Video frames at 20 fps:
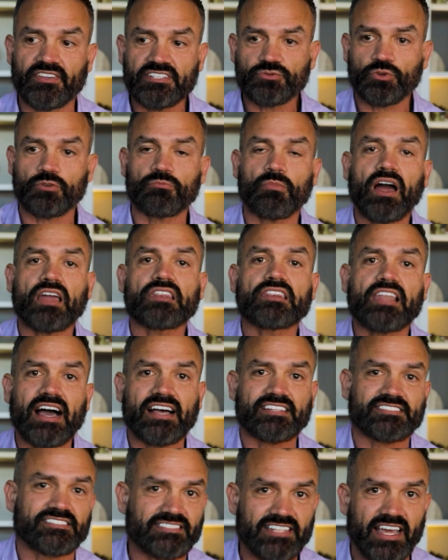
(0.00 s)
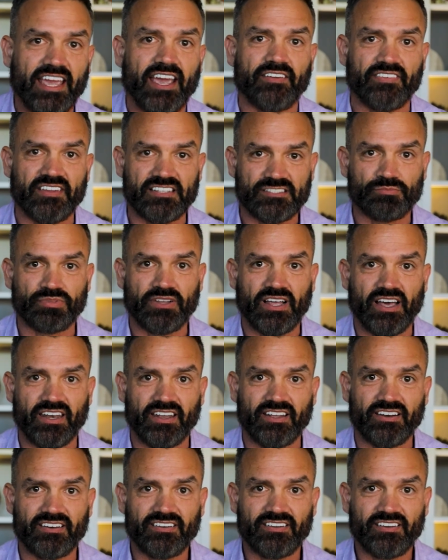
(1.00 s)
this were my last day on this
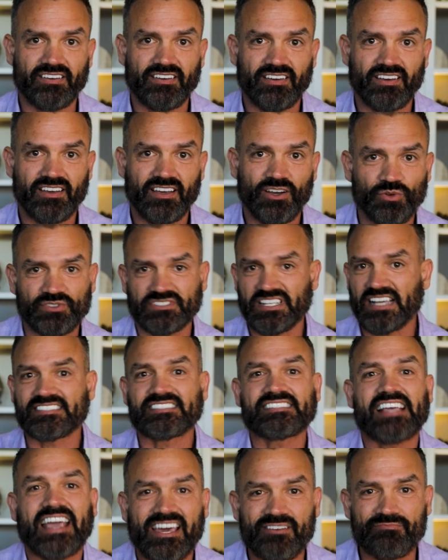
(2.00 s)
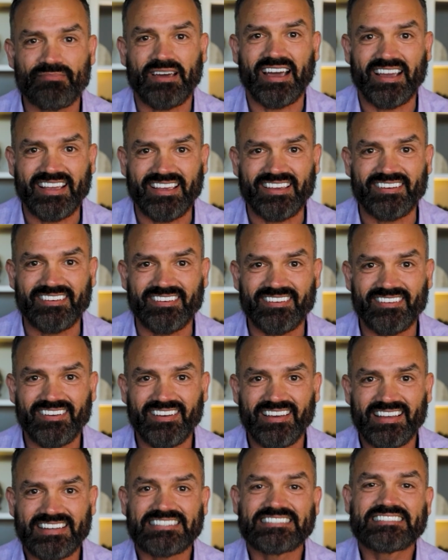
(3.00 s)
planet, was I
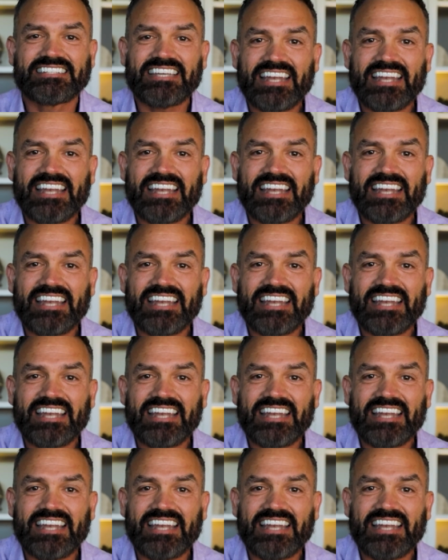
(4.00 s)
sandbagging?